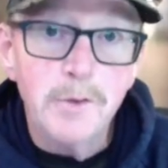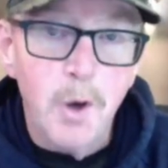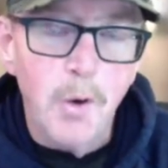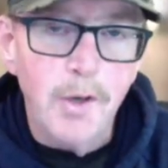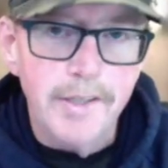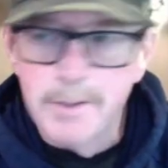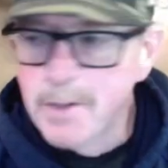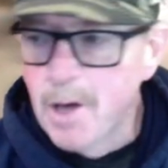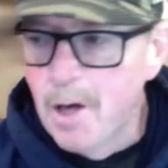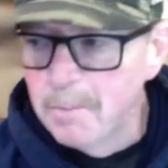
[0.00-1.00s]
jokingly he's
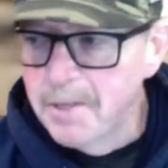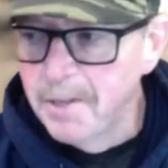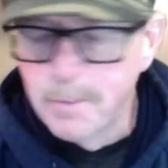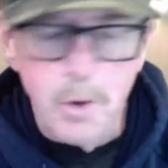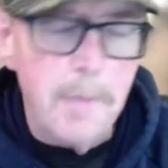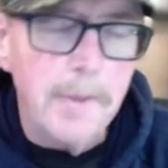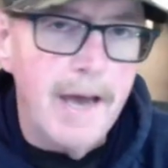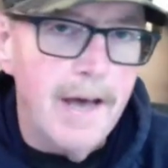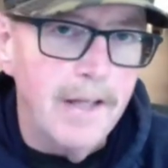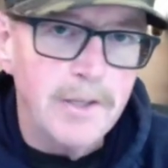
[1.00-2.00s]
called Tim Troy
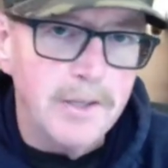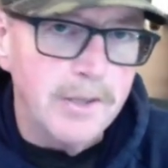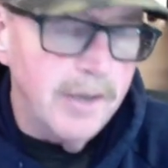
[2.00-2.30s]
McAllister